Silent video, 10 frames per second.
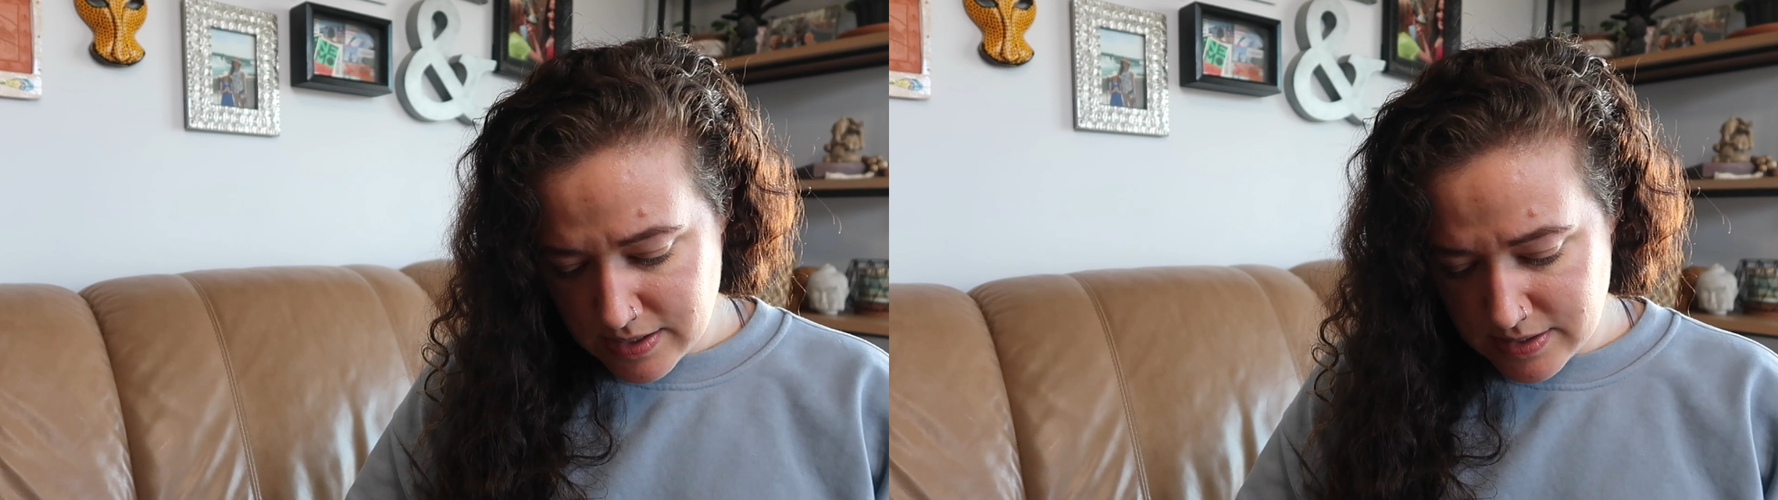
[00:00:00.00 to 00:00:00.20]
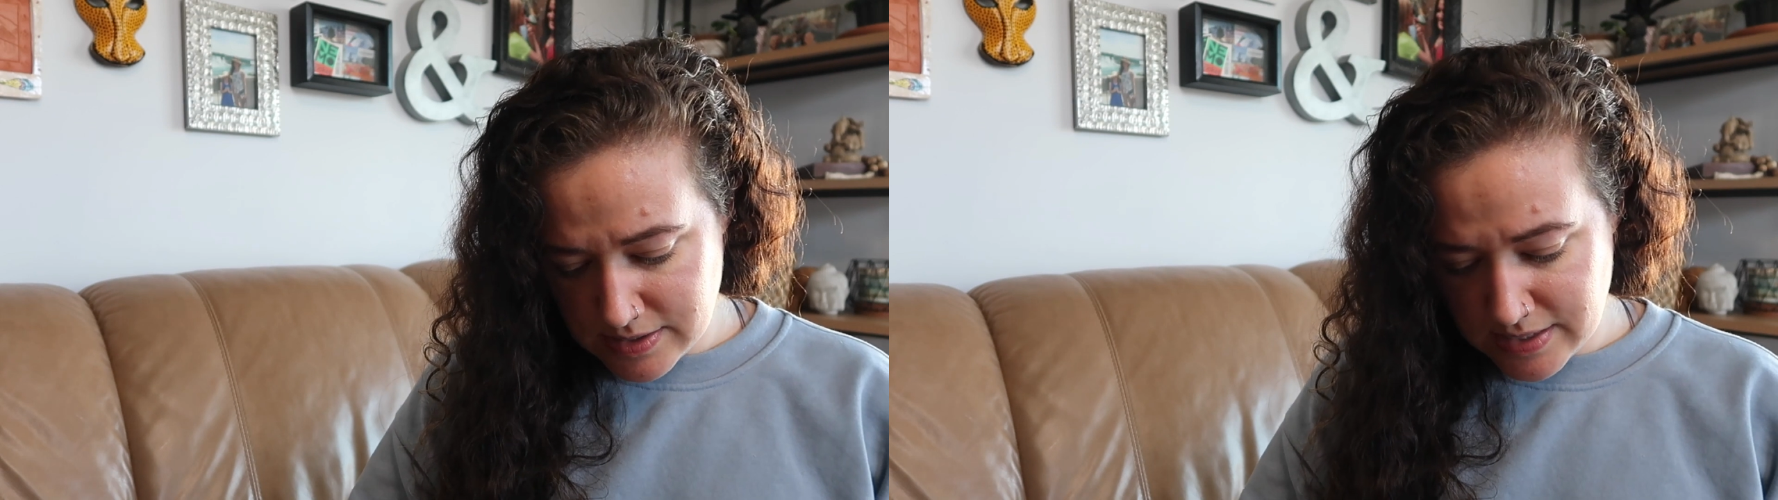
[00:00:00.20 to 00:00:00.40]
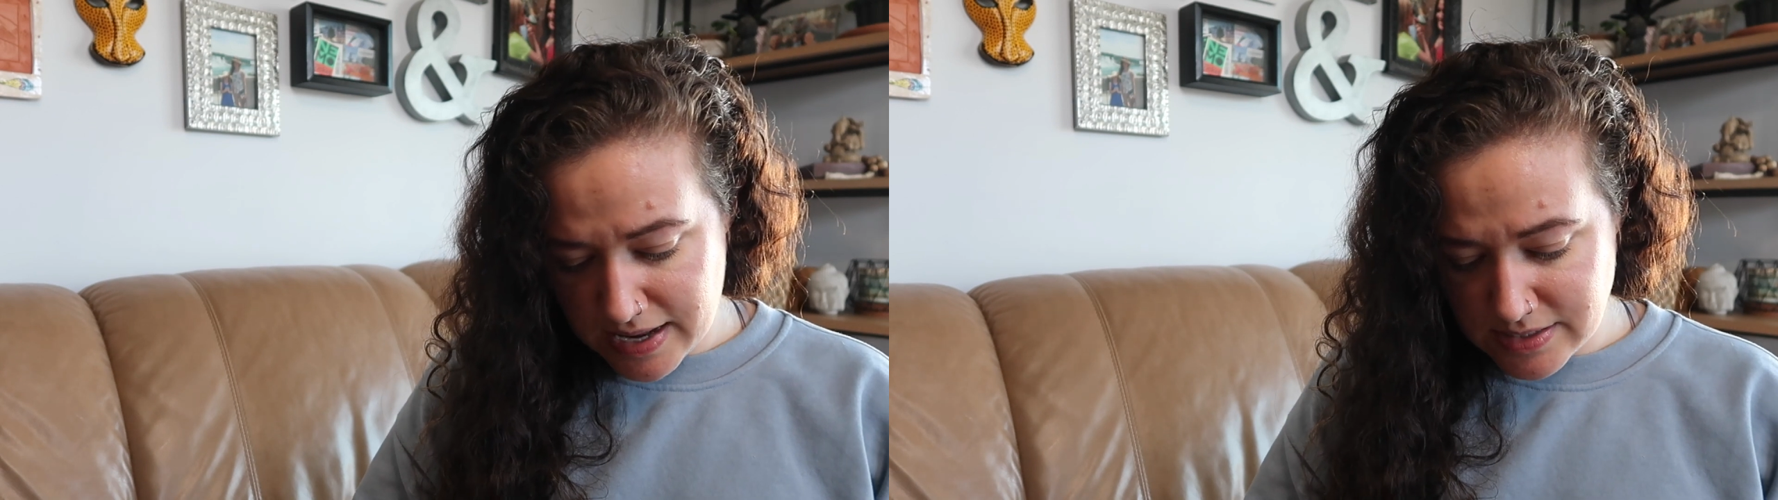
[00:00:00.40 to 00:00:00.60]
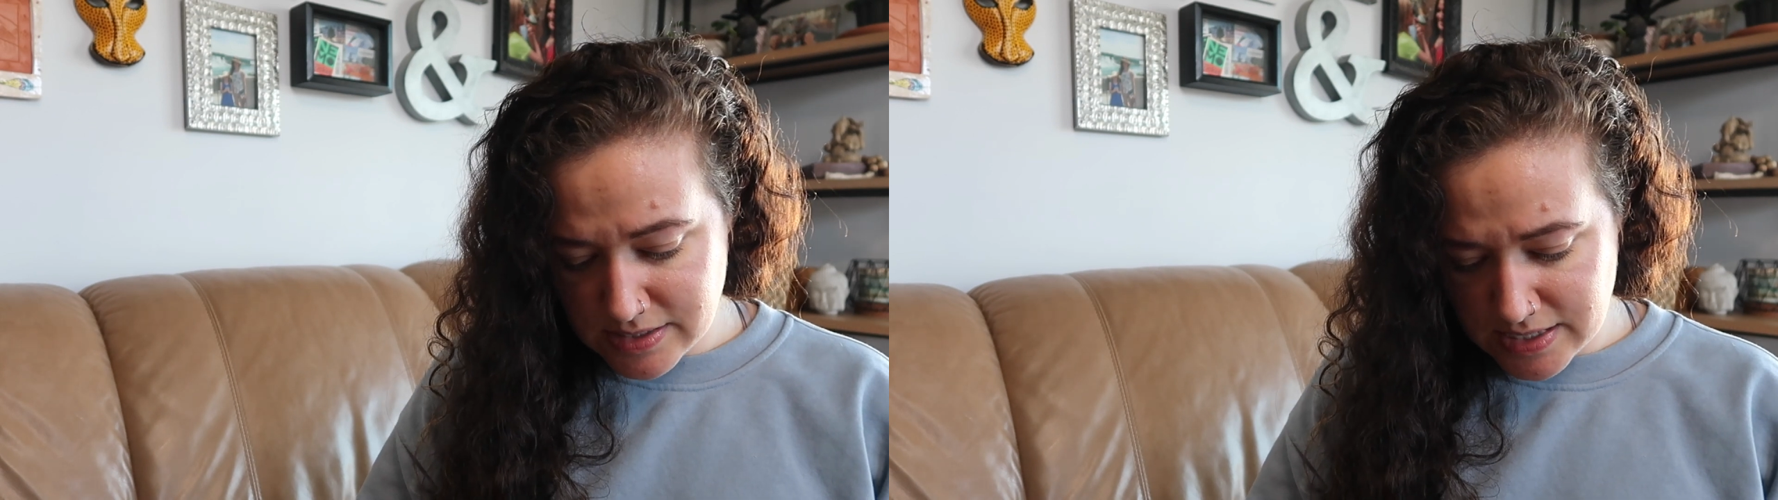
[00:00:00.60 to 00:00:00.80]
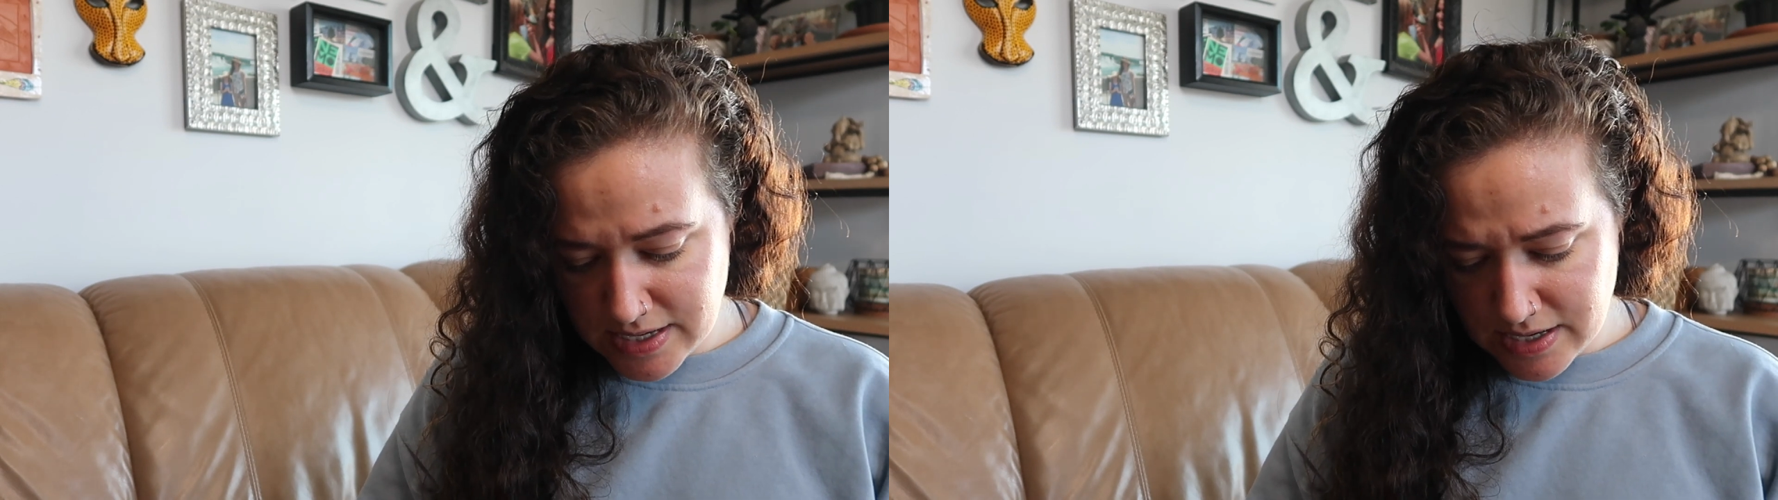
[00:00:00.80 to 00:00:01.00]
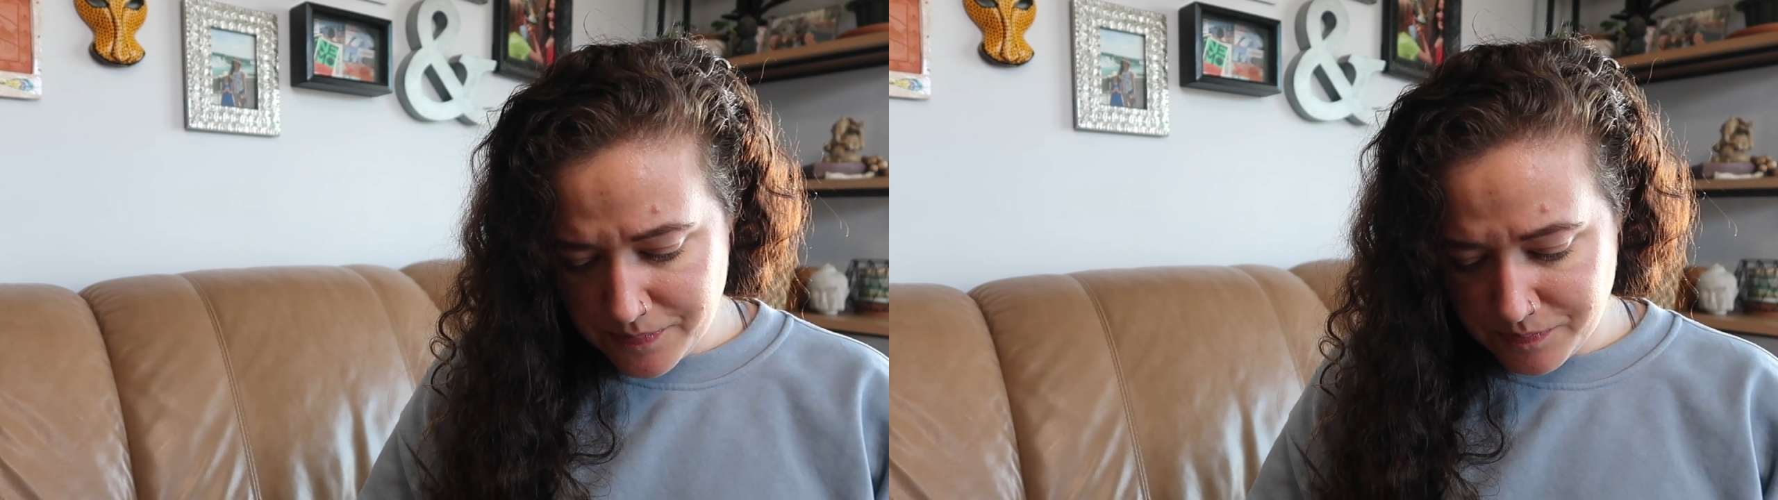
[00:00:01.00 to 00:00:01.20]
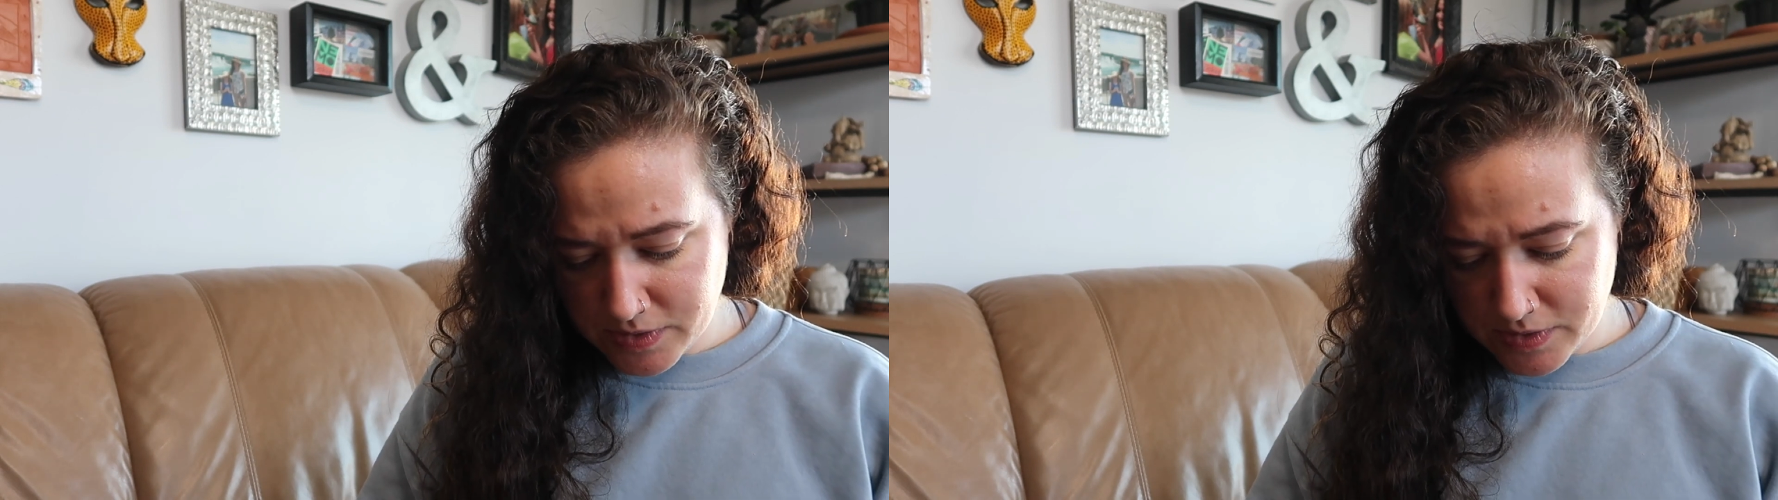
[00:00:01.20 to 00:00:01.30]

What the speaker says: Zenzi,